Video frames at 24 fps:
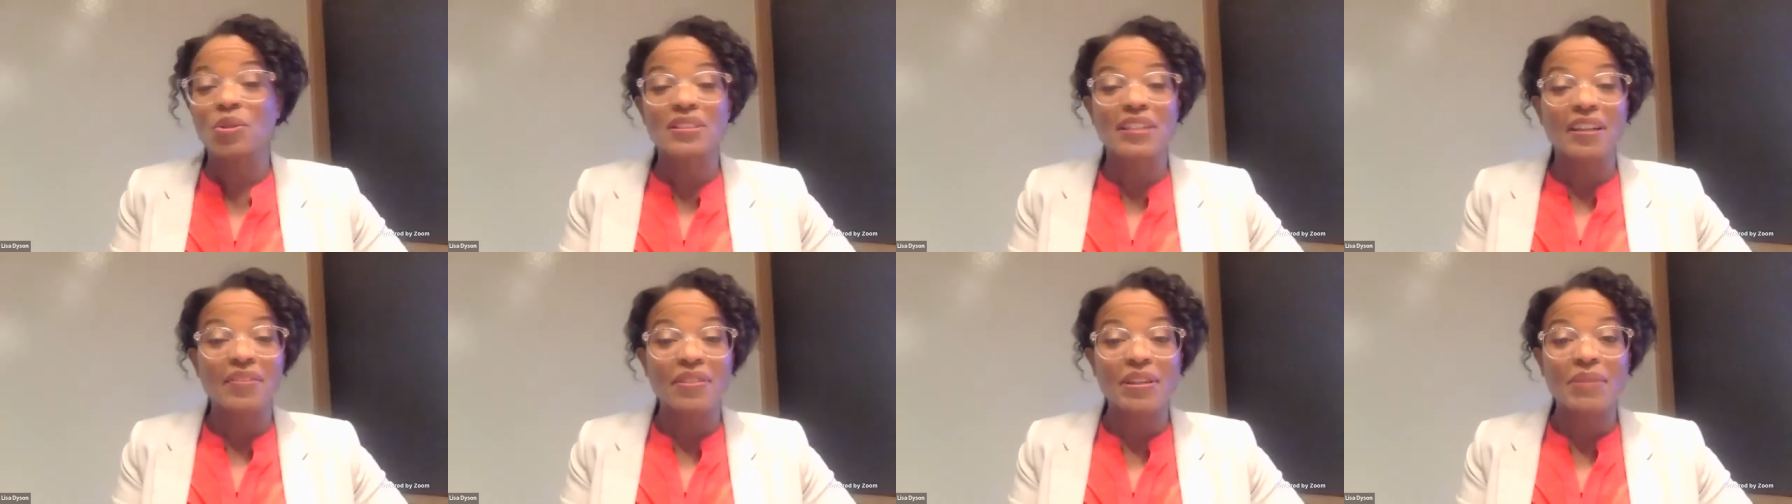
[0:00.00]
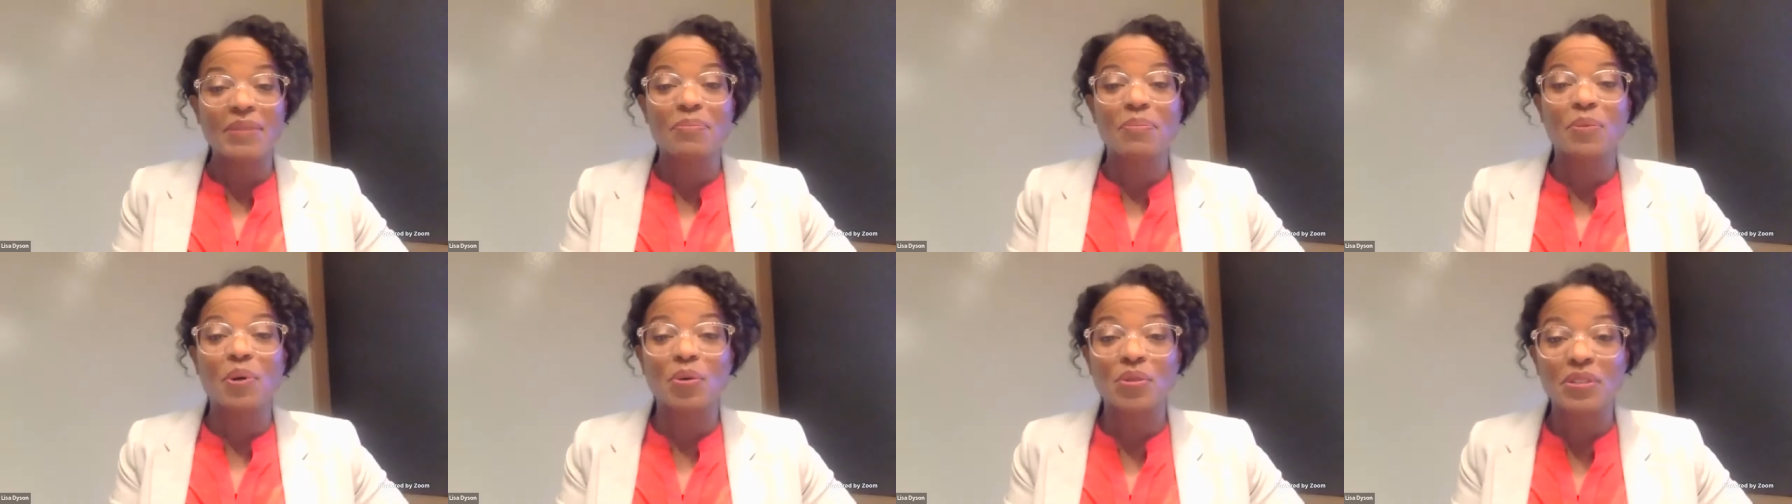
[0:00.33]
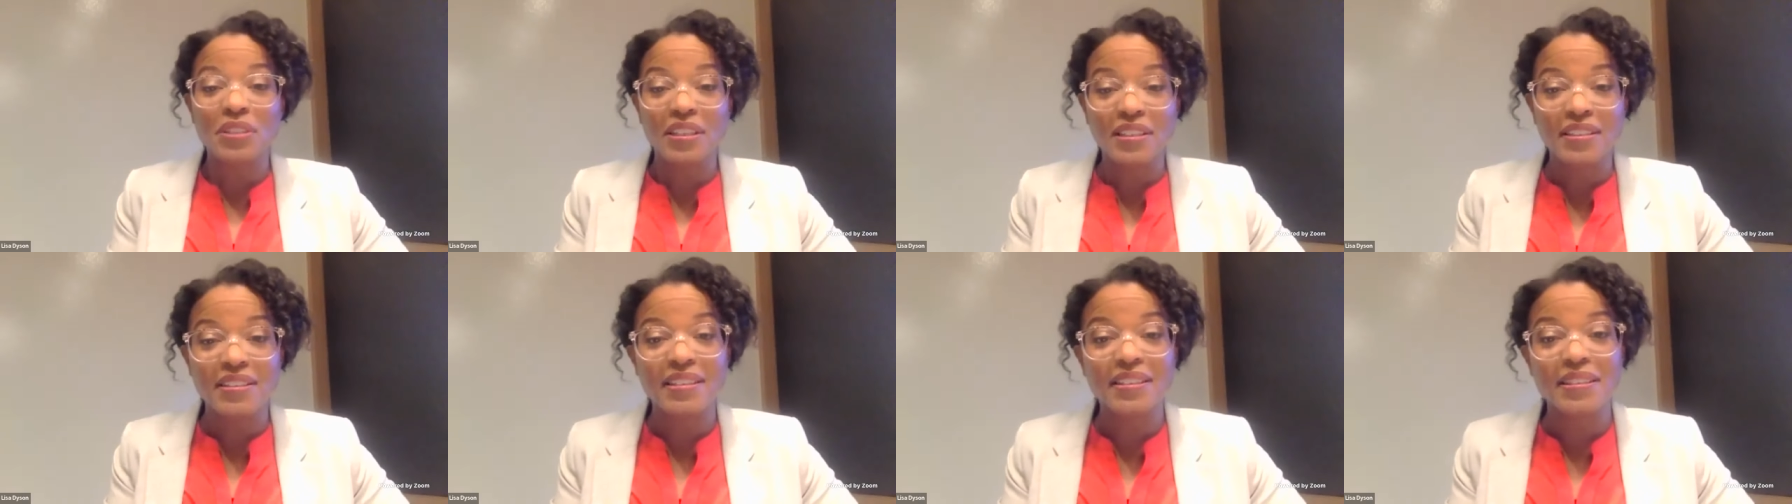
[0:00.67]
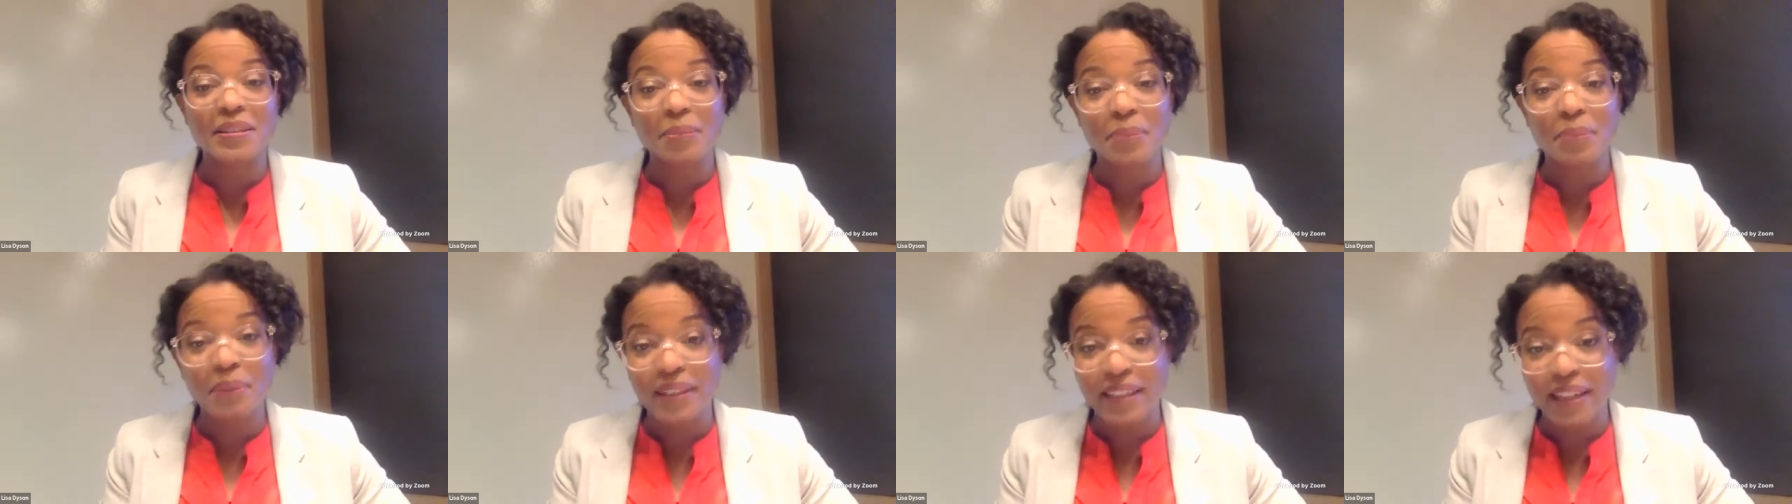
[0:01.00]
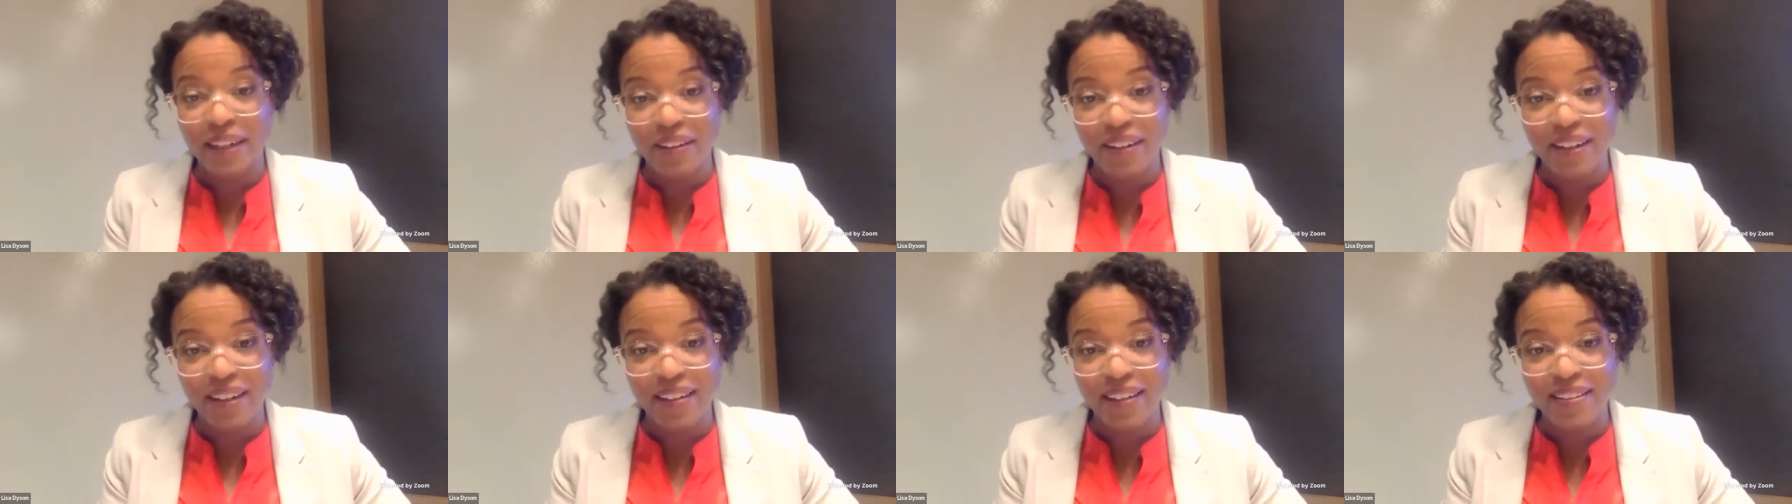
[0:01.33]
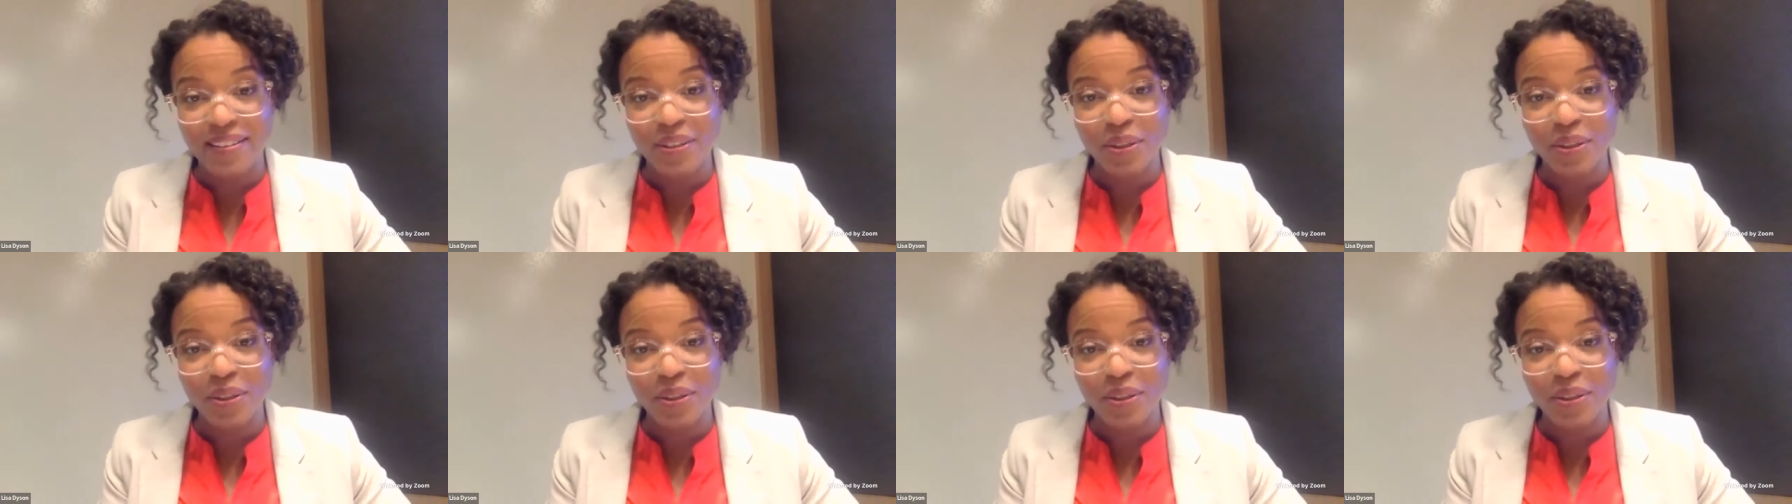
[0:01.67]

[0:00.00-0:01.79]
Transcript: it's definitely multidisciplinary.